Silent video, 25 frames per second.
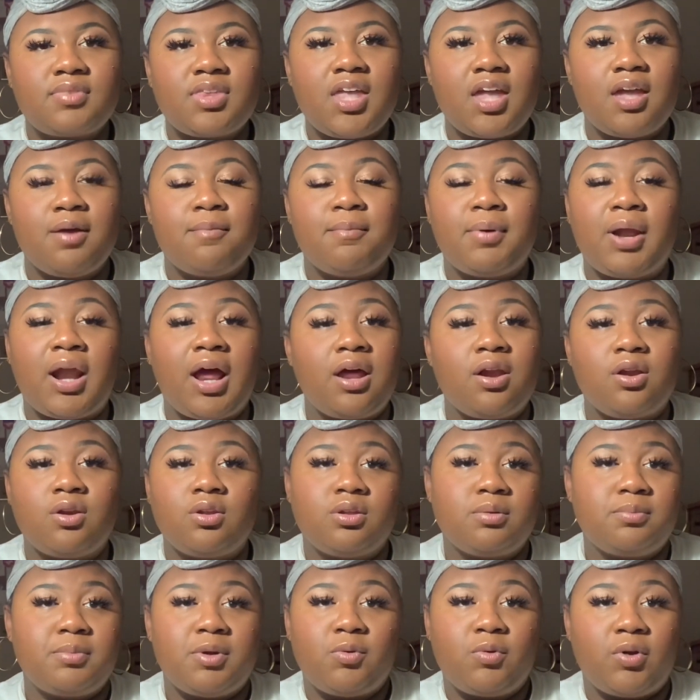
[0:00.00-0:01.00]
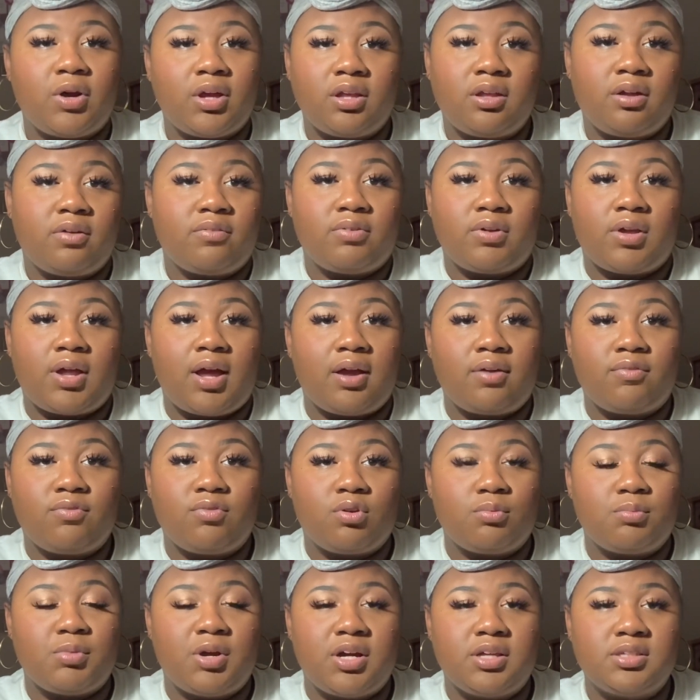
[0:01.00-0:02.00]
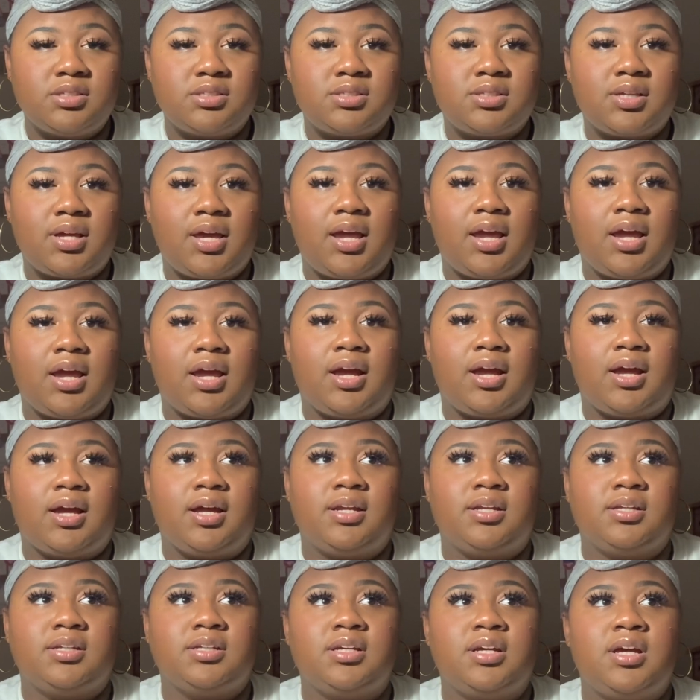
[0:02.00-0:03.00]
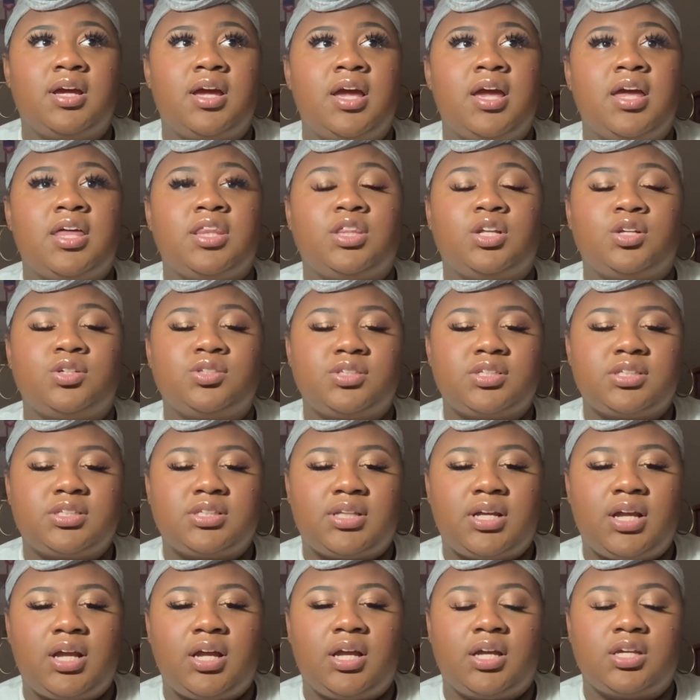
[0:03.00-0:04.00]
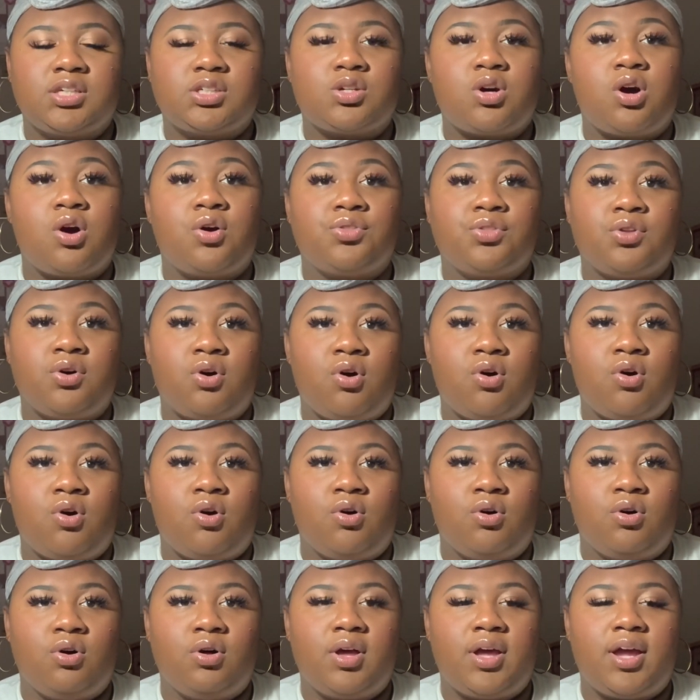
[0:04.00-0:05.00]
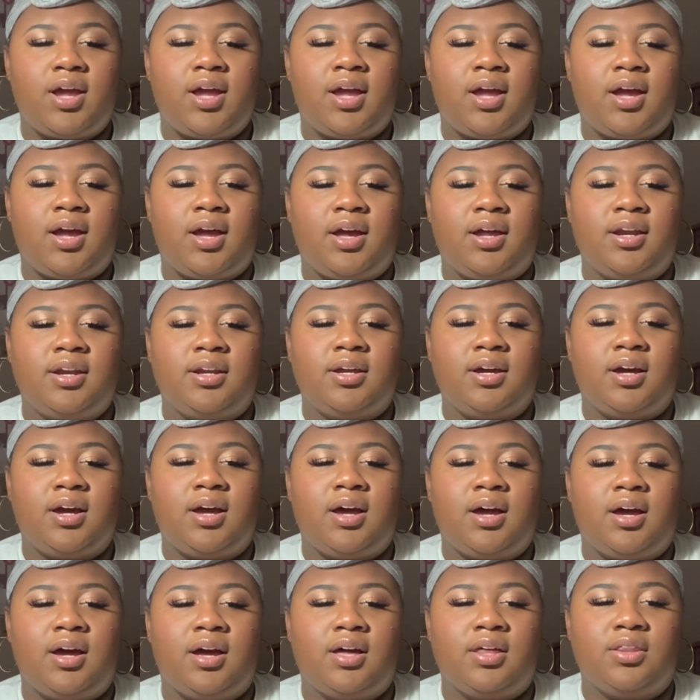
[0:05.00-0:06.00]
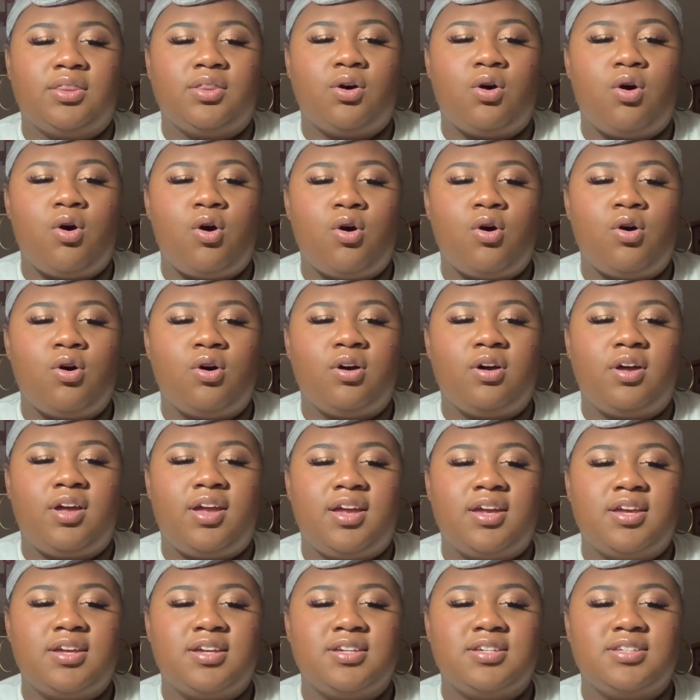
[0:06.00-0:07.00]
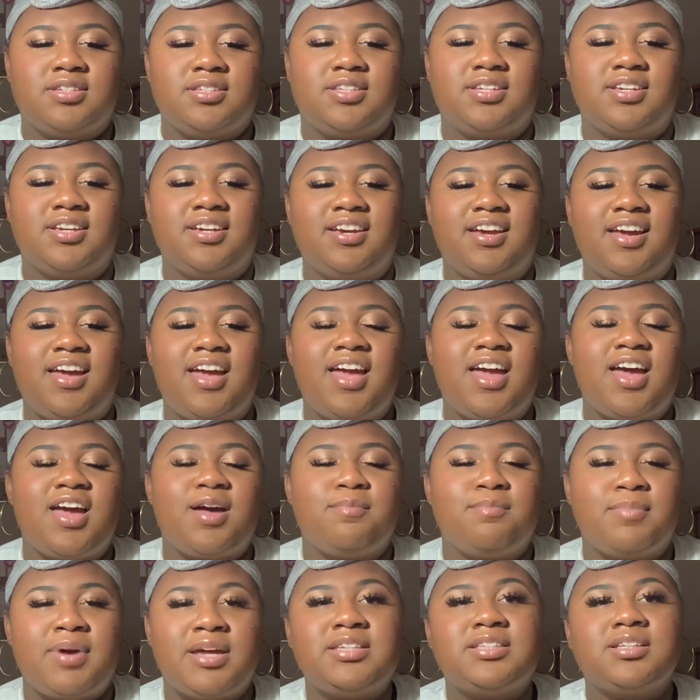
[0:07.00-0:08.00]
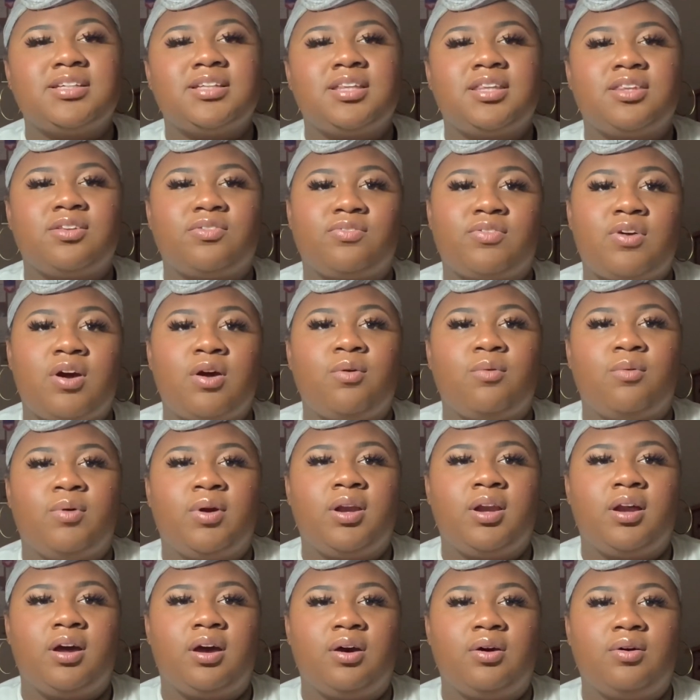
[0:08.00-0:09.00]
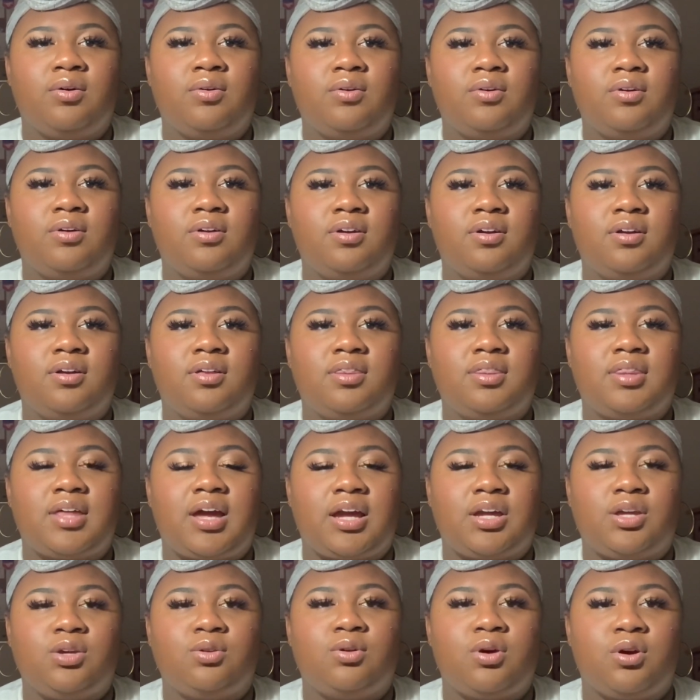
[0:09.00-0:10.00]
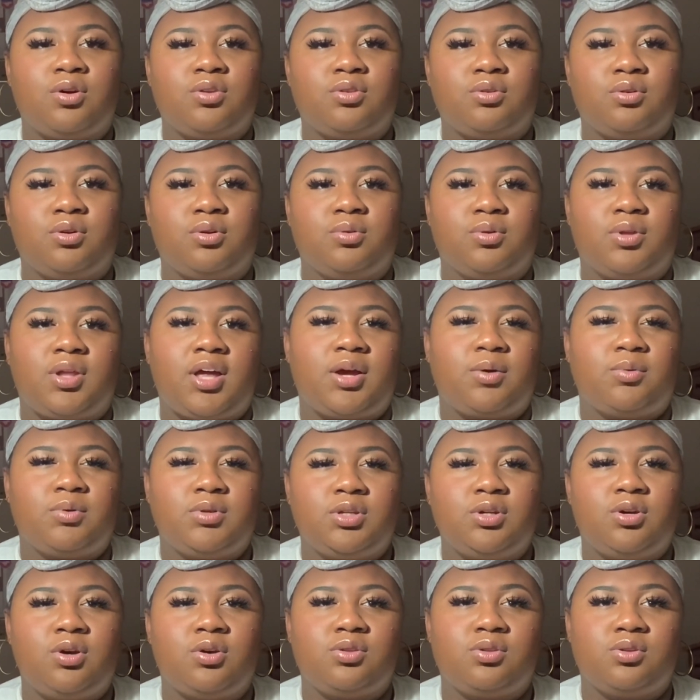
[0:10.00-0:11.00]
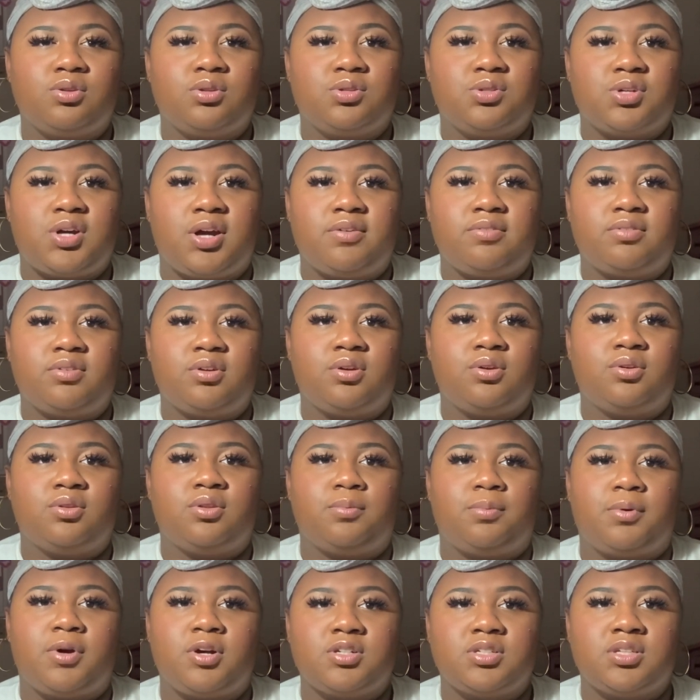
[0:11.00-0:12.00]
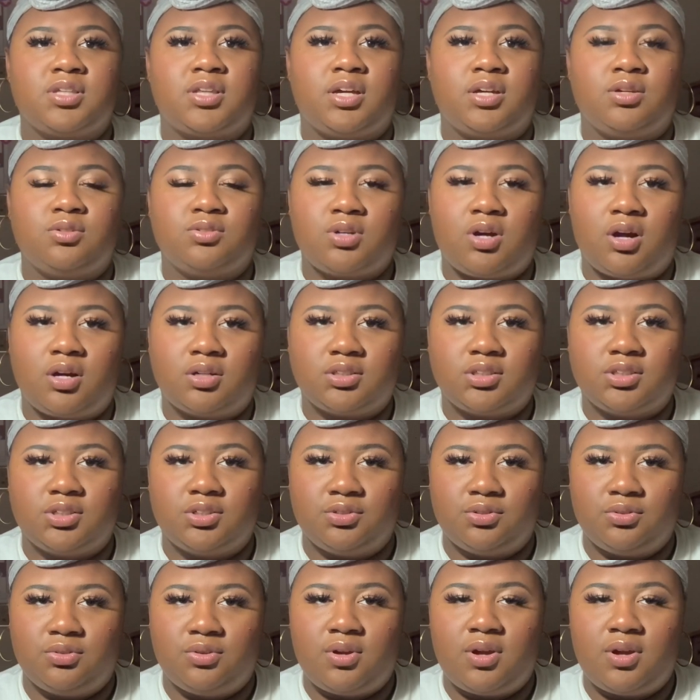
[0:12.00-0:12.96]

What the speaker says: But I had only been working there for like 4 months, and there's this thing, it's called the hole, and the hole is basically the front window that you go through, like when you go through the drive-through, the person that you talk to,